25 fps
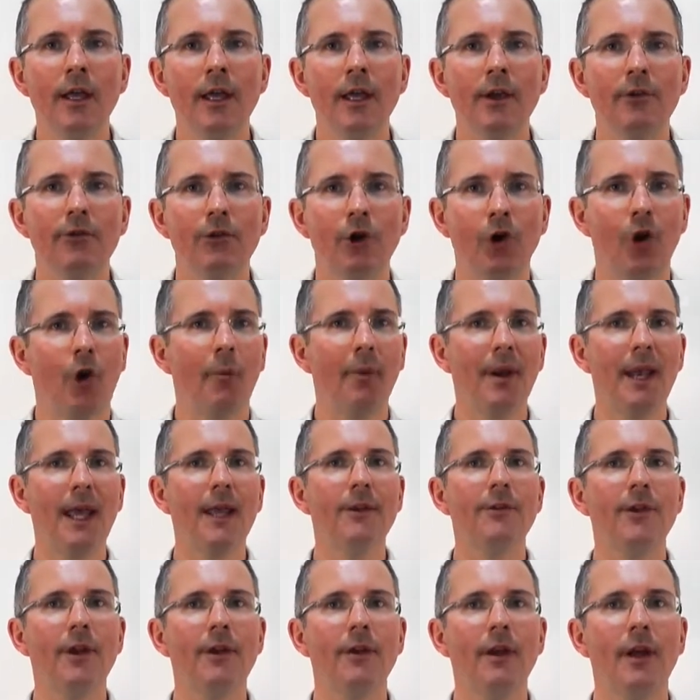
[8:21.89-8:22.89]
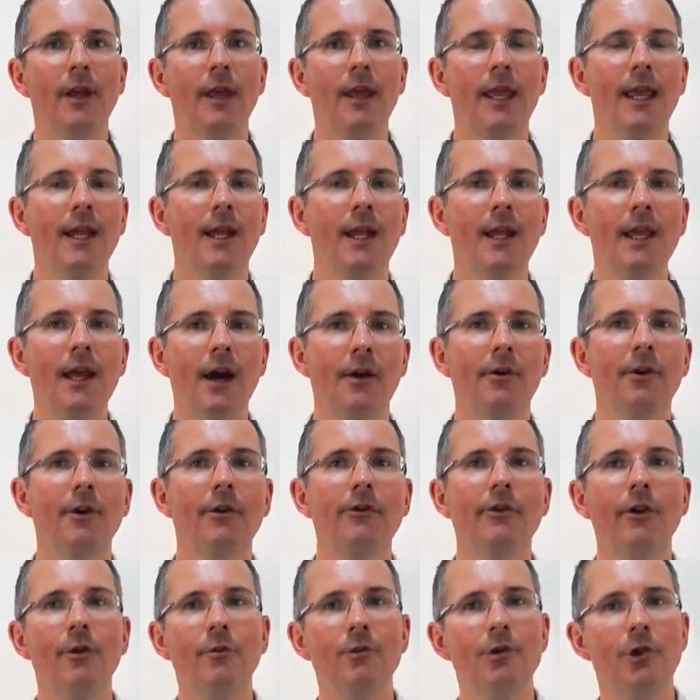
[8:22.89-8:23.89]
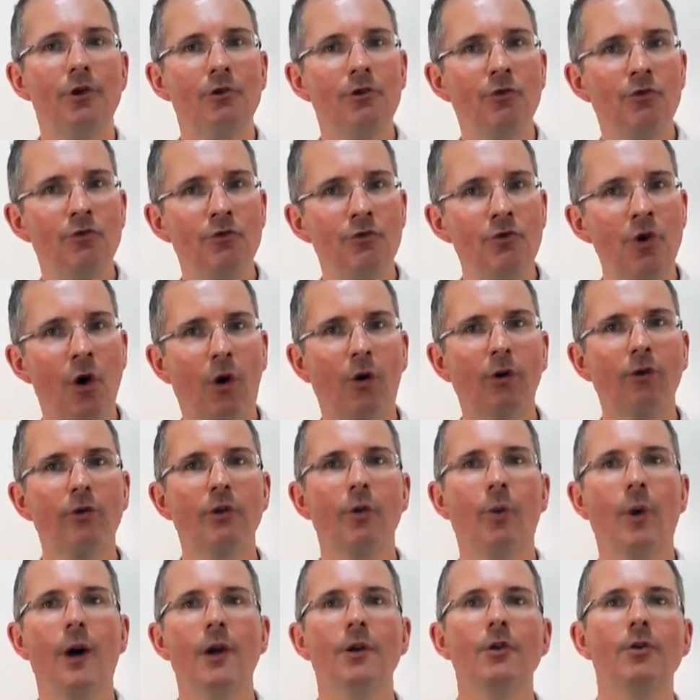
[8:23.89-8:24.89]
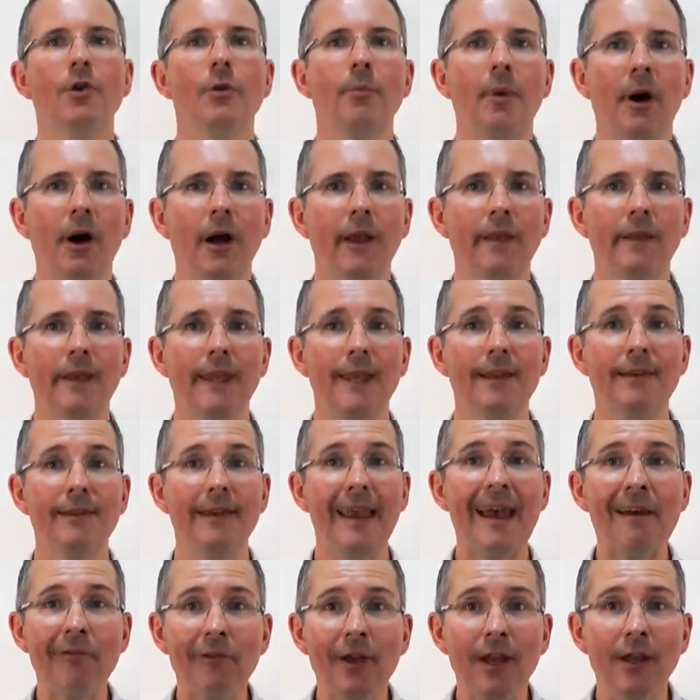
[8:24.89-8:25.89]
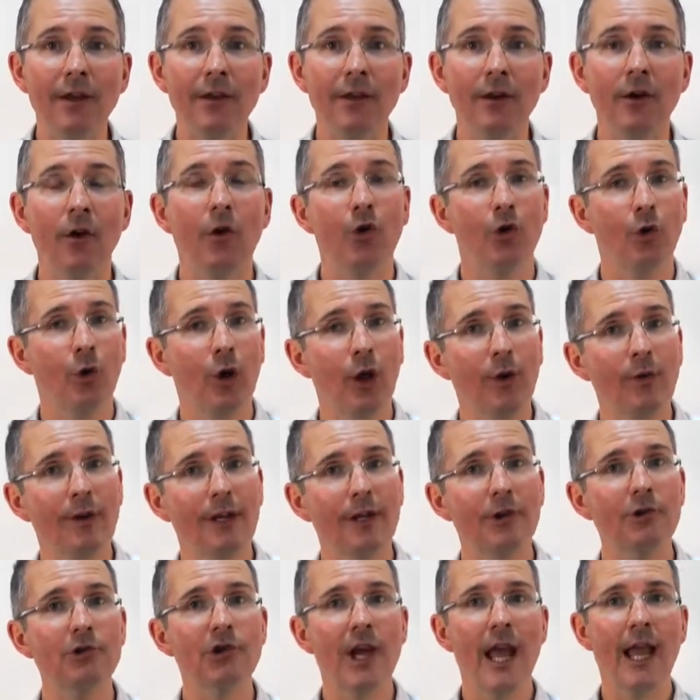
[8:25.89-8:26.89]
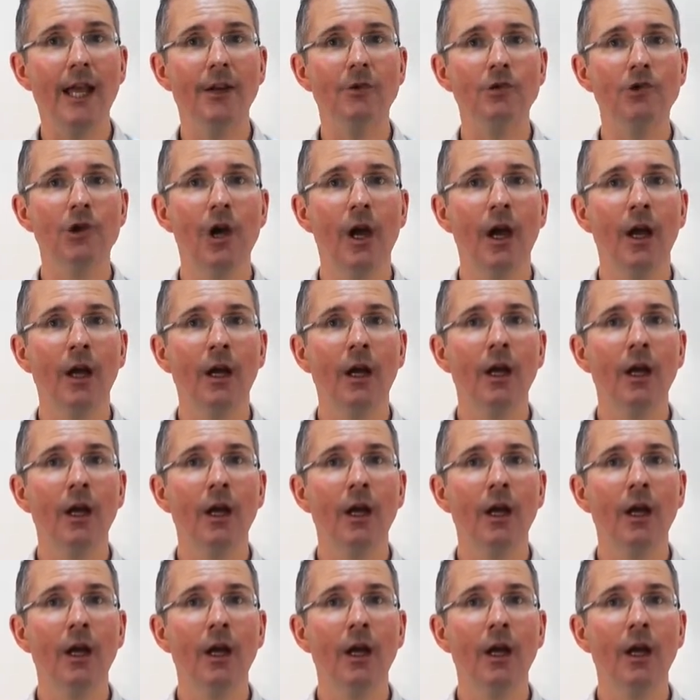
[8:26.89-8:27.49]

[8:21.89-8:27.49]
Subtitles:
is denominated in a currency which is not the one you're buying the ETF in on your local exchange,